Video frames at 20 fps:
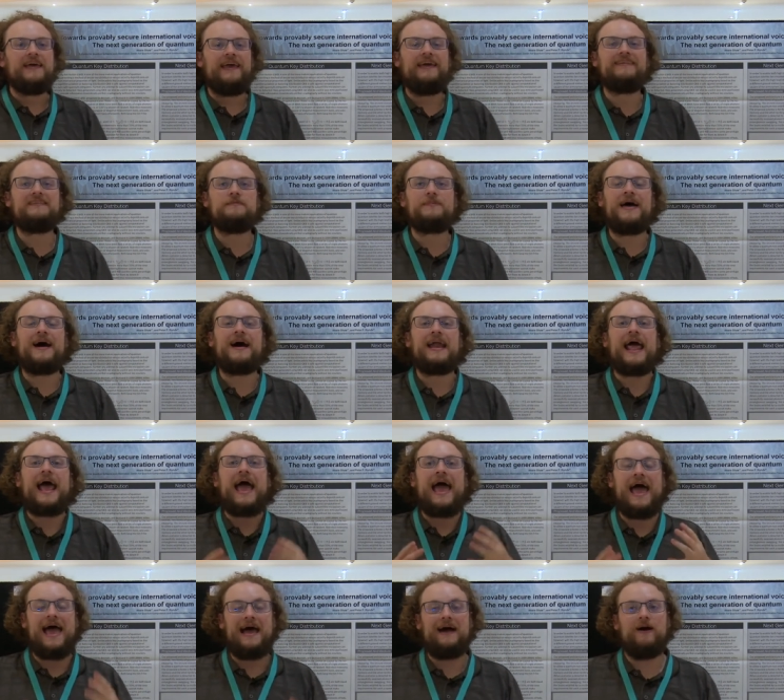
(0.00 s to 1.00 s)
is about
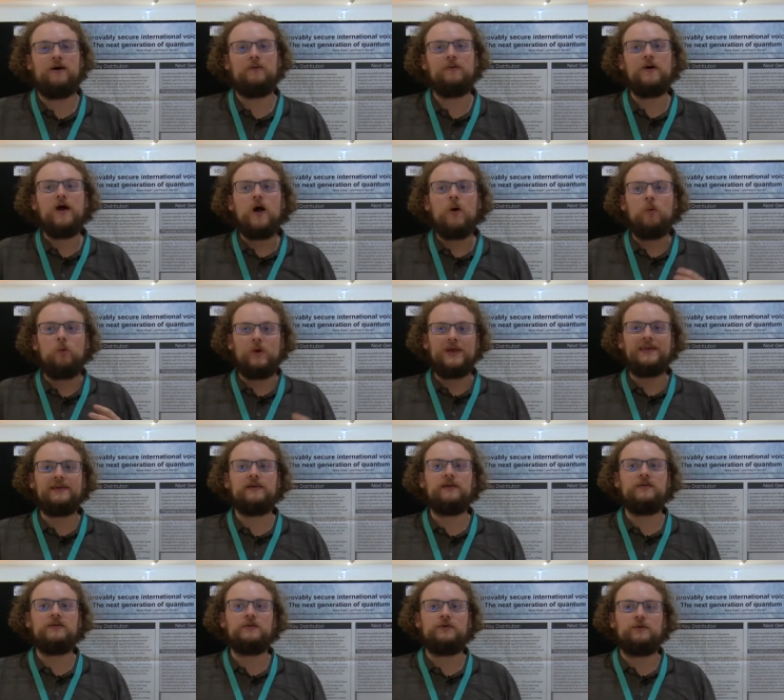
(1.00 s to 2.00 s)
how we
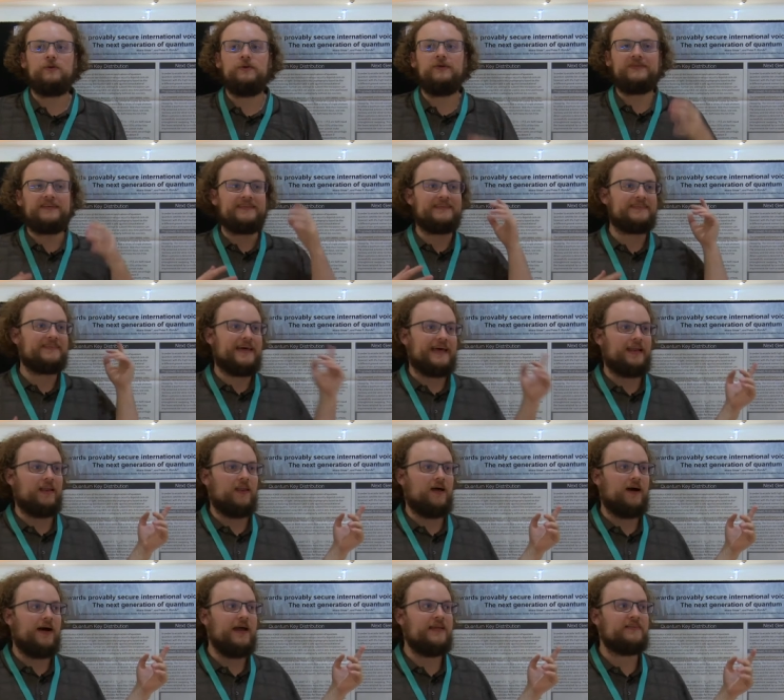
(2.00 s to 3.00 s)
can use
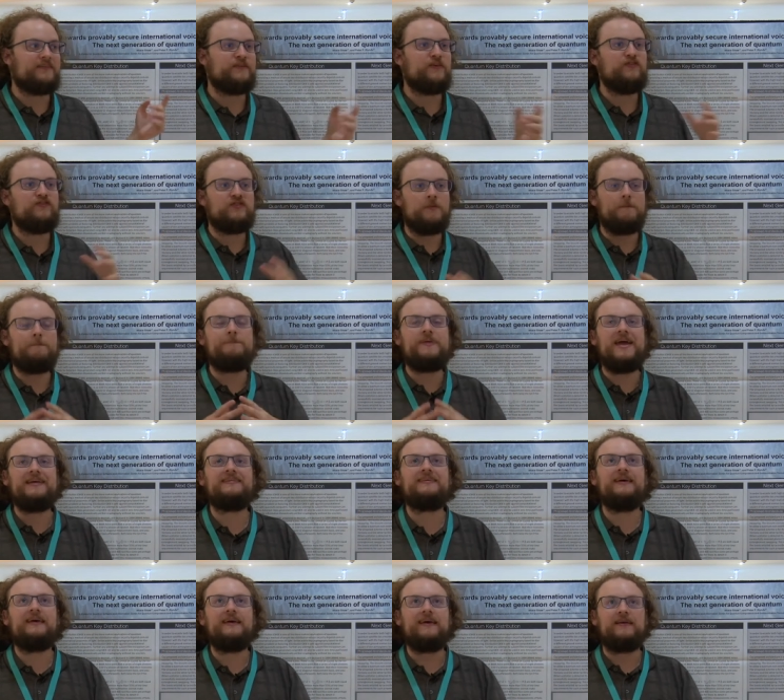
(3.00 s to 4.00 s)
satellites to
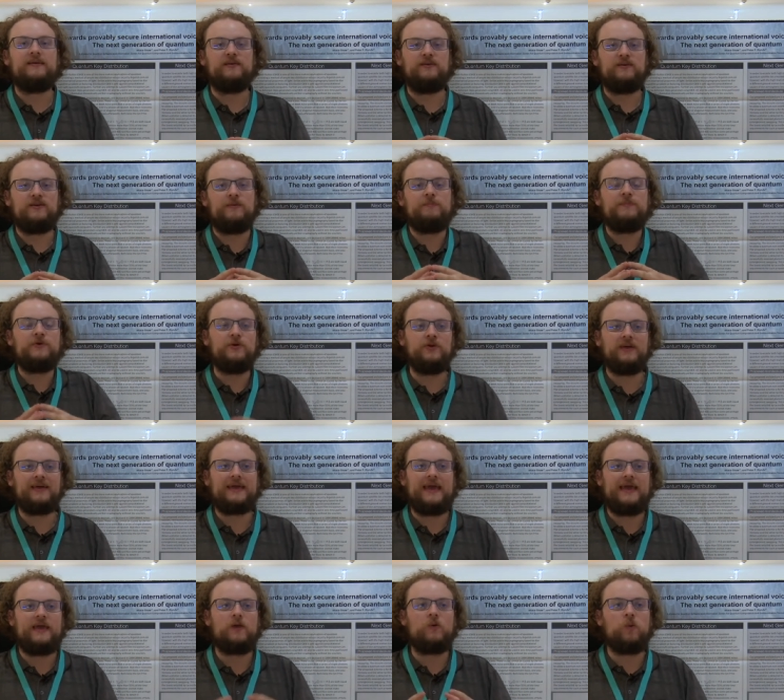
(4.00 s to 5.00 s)
better
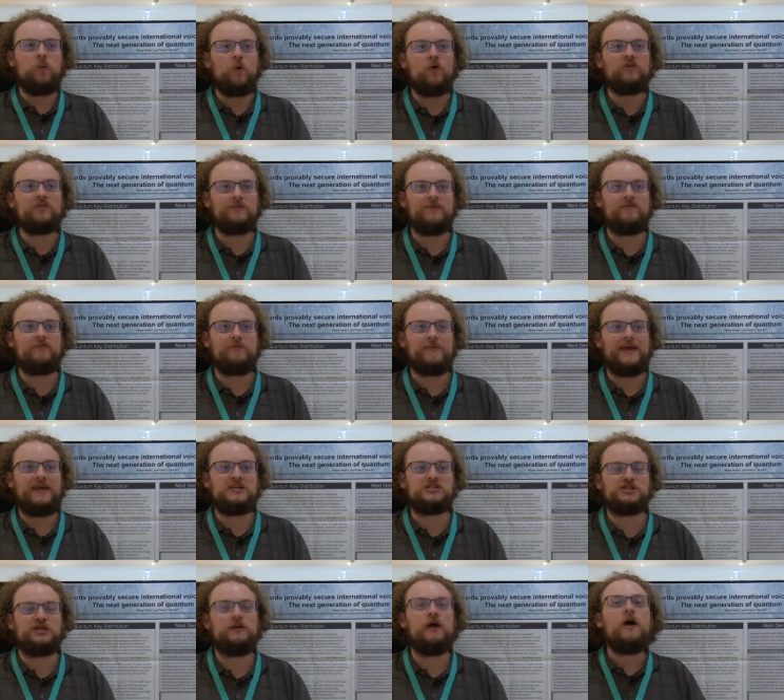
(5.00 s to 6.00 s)
communicate quantum
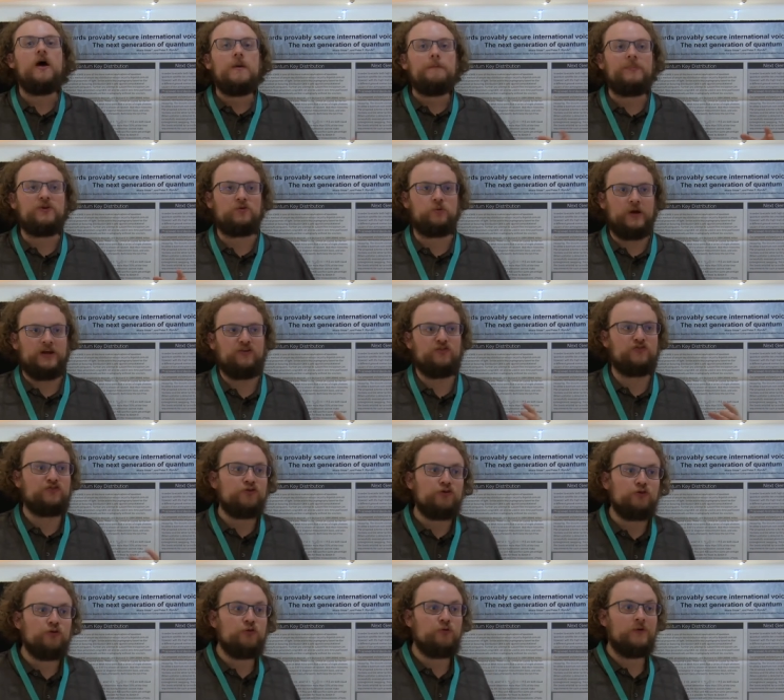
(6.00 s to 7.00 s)
information between
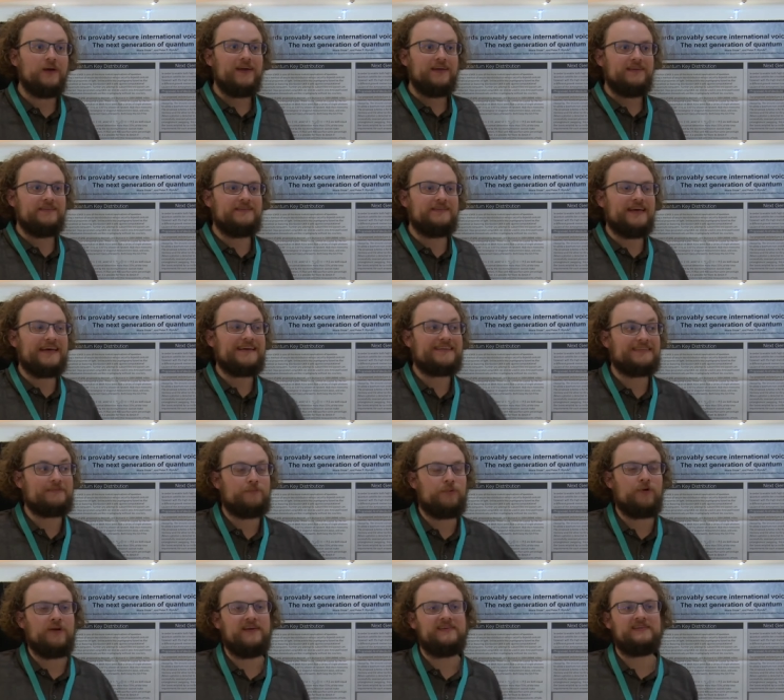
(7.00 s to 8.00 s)
two
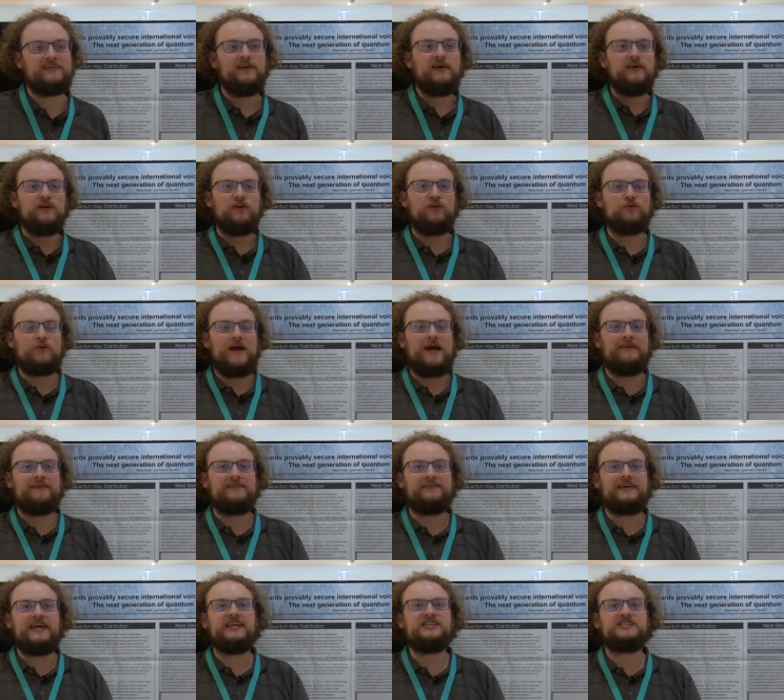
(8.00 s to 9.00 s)
desperate ground
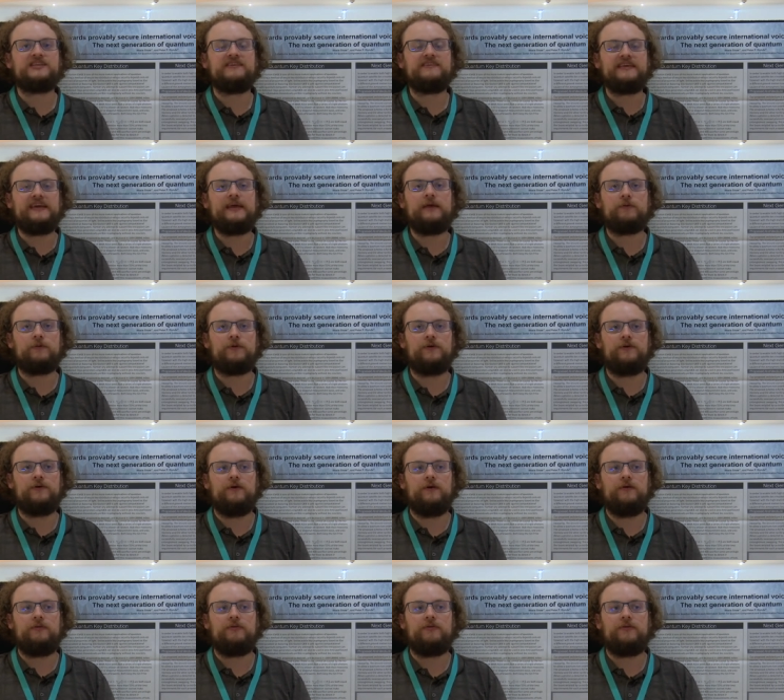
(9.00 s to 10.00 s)
stations here on
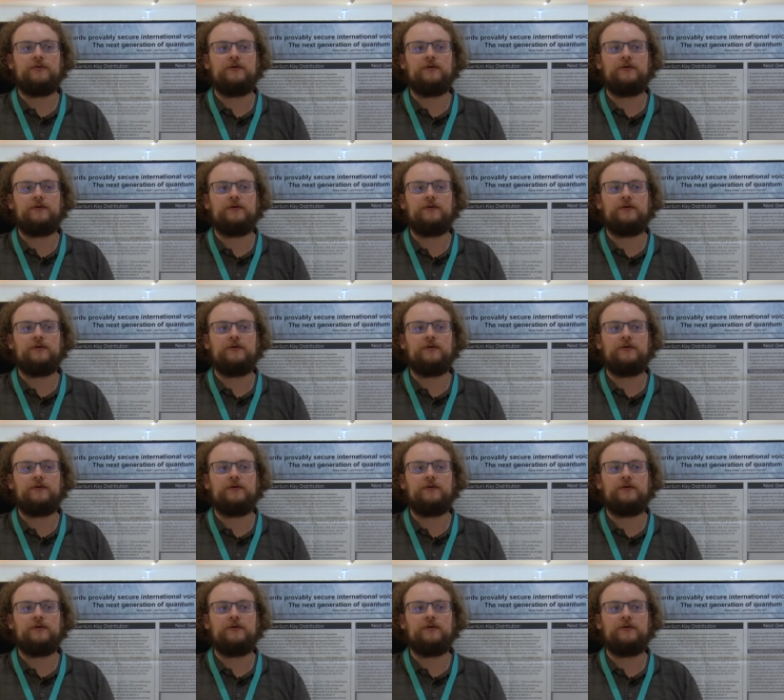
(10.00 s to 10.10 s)
Earth.